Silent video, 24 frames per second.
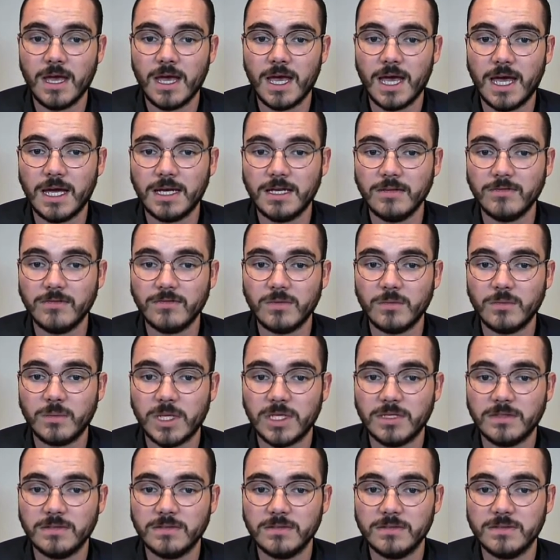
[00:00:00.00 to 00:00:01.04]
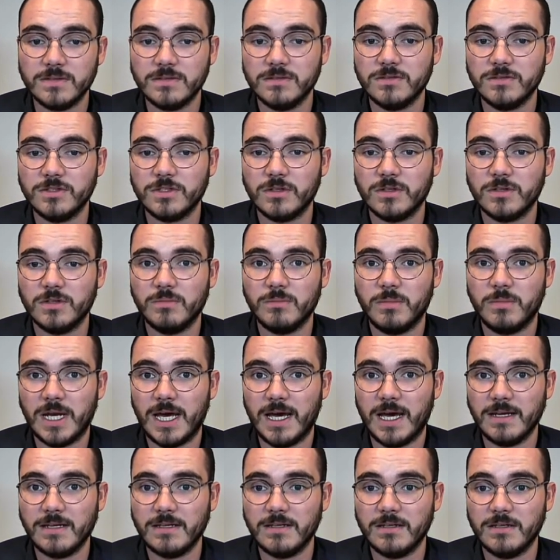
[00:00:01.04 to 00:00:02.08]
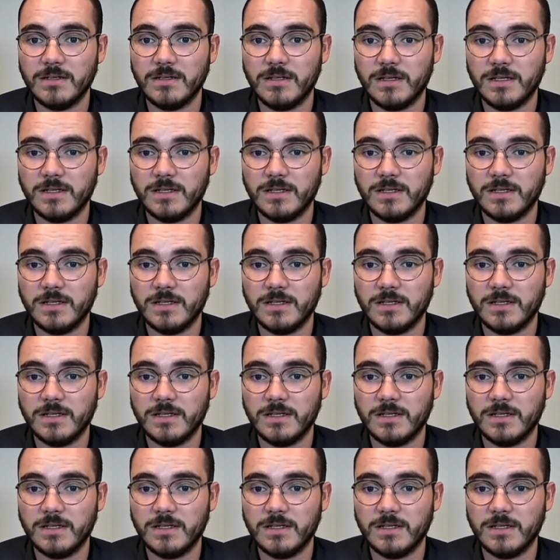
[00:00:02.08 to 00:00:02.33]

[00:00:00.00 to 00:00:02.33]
Any of the pins shown in black